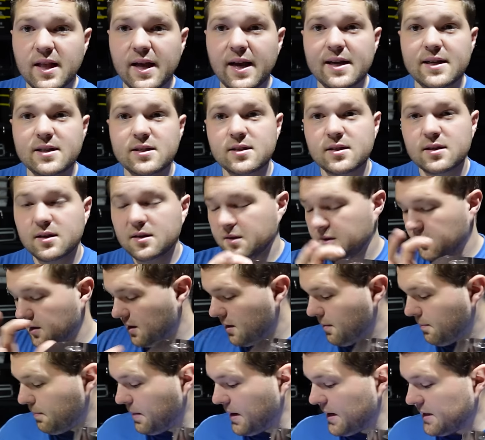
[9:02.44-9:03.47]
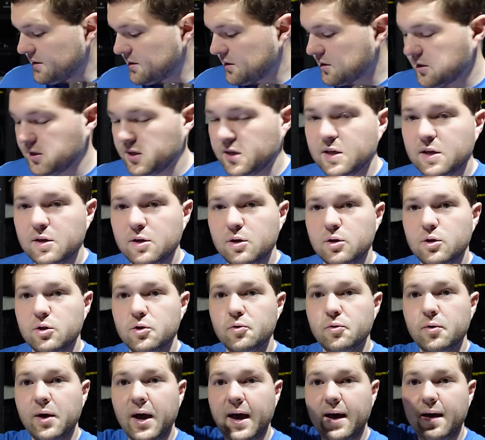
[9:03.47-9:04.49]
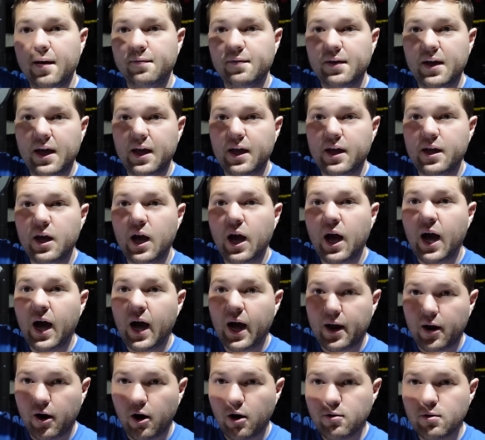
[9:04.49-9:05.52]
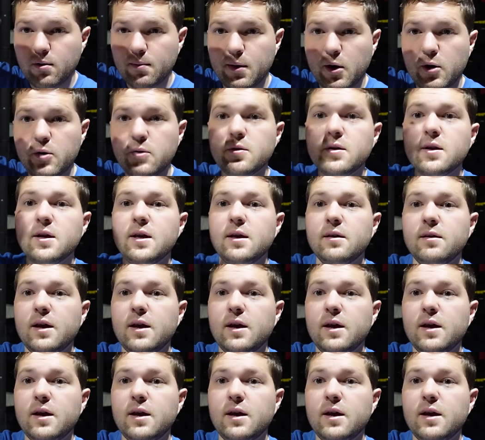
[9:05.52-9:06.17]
lights, basically, you have a IR remote